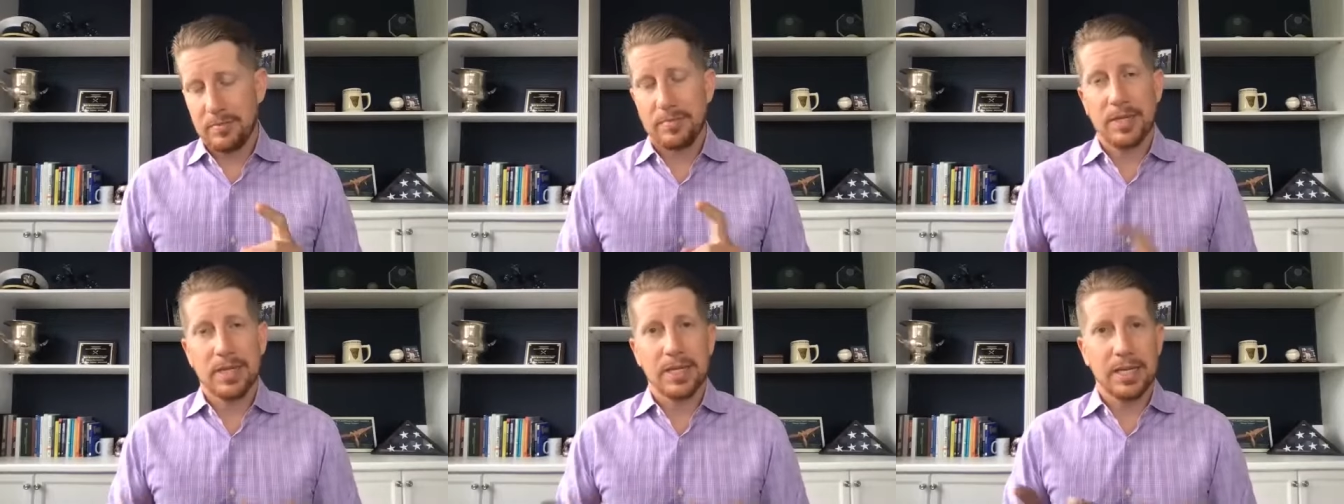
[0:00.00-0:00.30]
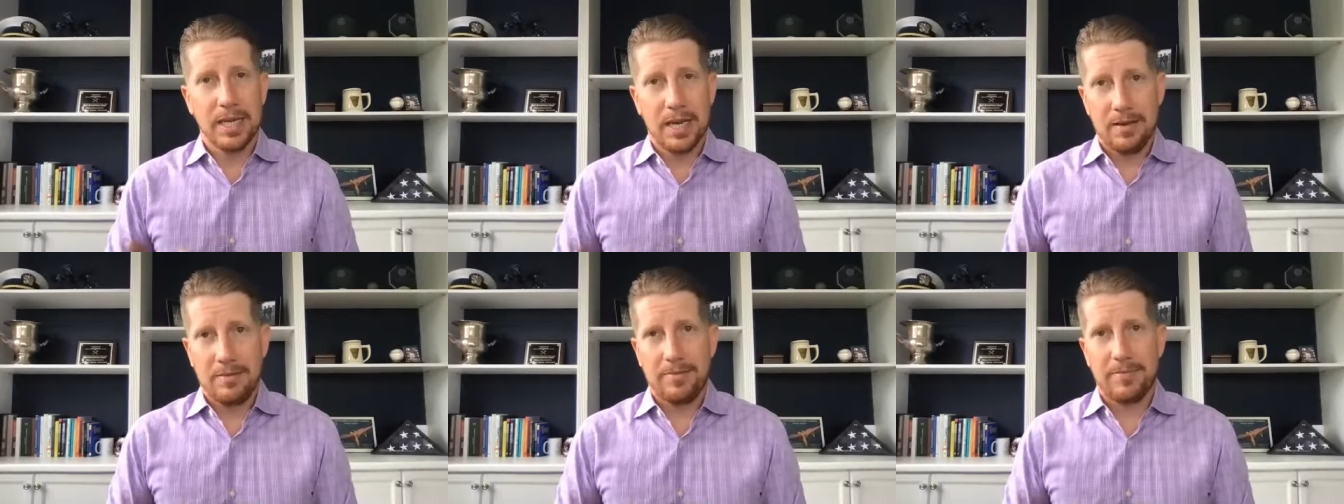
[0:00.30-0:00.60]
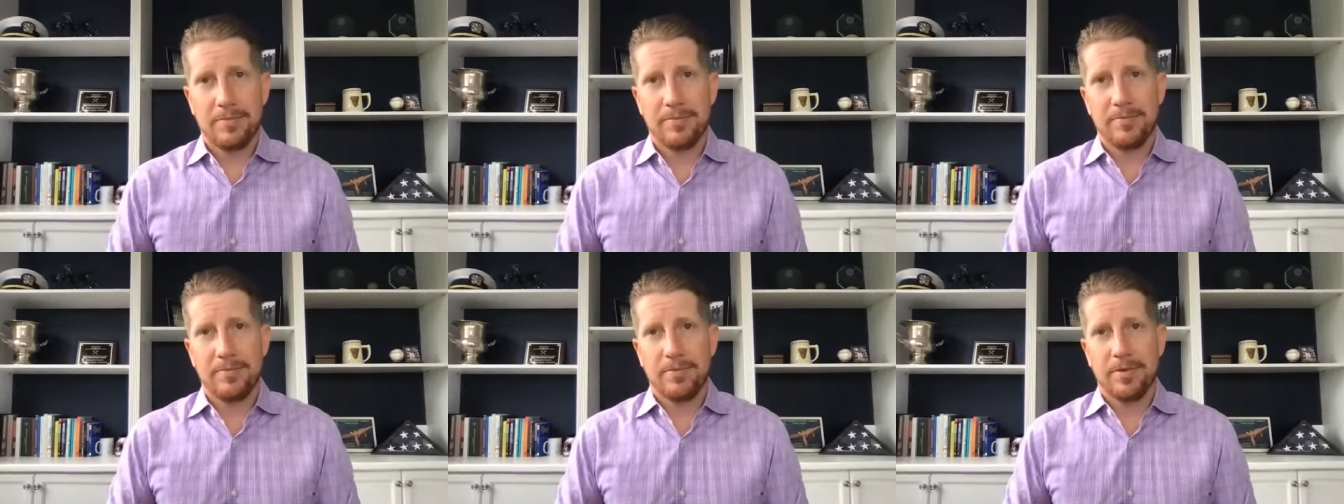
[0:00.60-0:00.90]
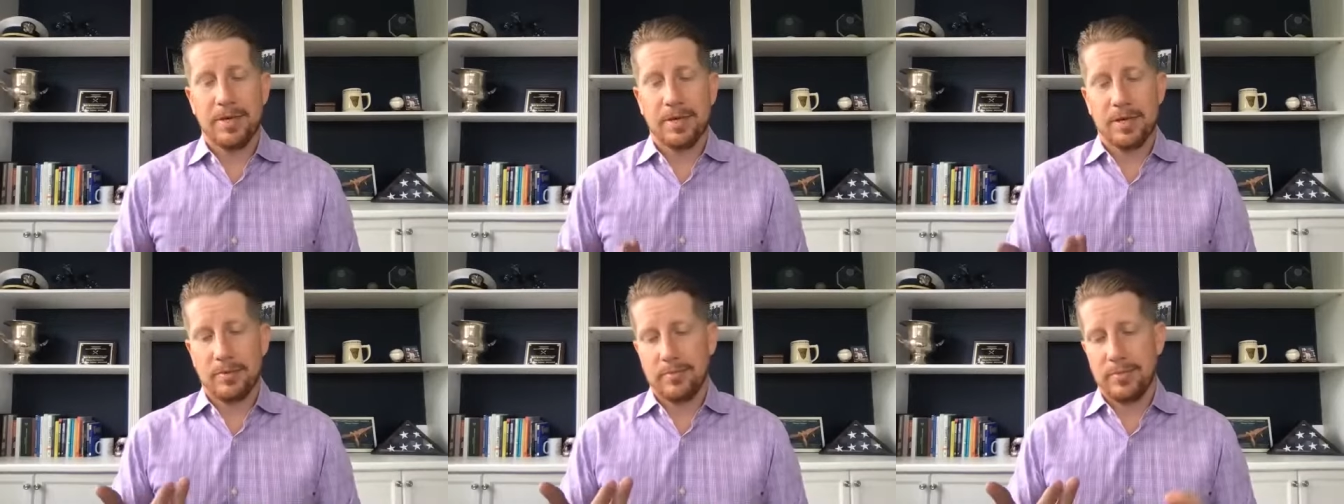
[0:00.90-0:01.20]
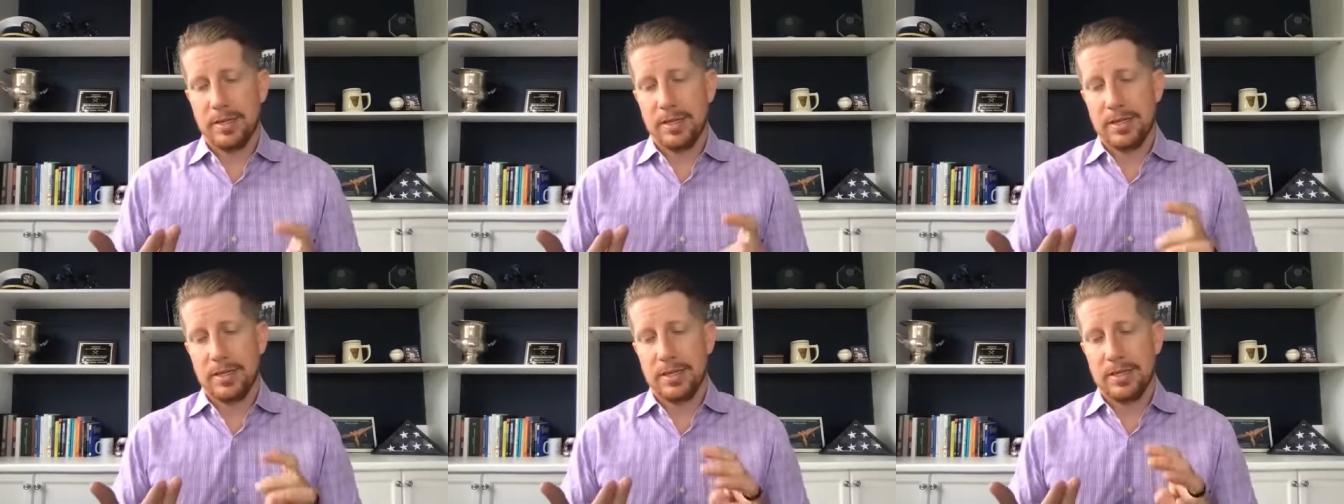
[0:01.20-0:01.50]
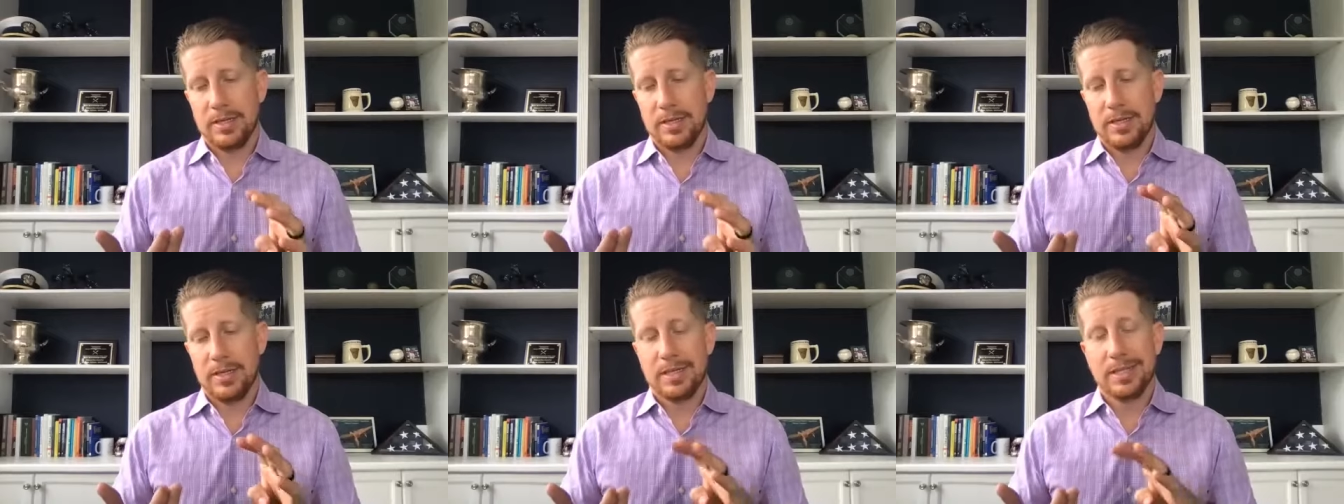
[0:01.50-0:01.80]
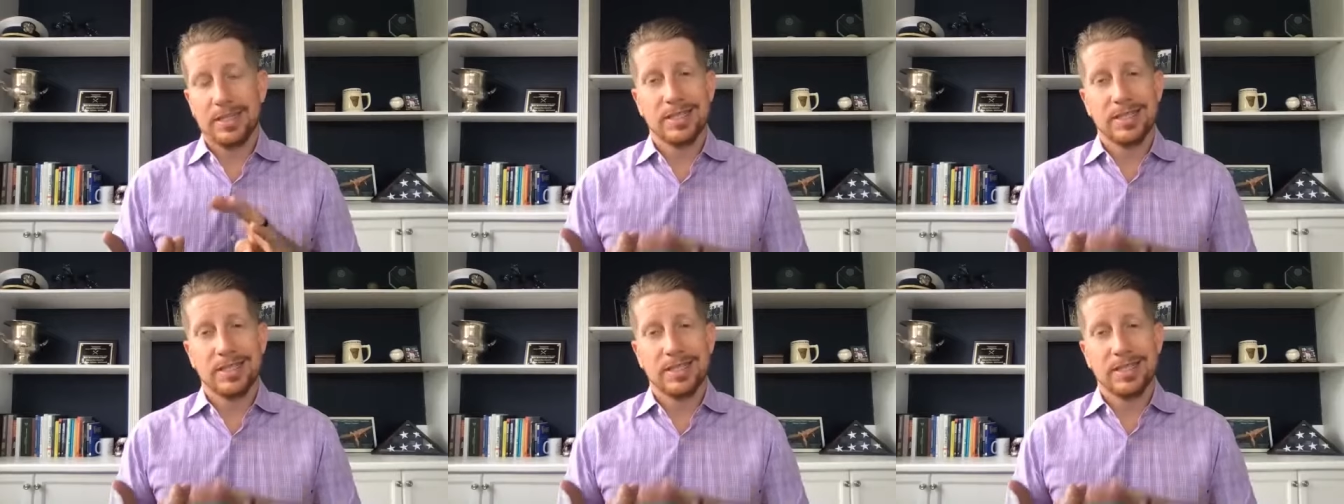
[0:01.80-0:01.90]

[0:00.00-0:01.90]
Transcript: PDF, it can be a uh,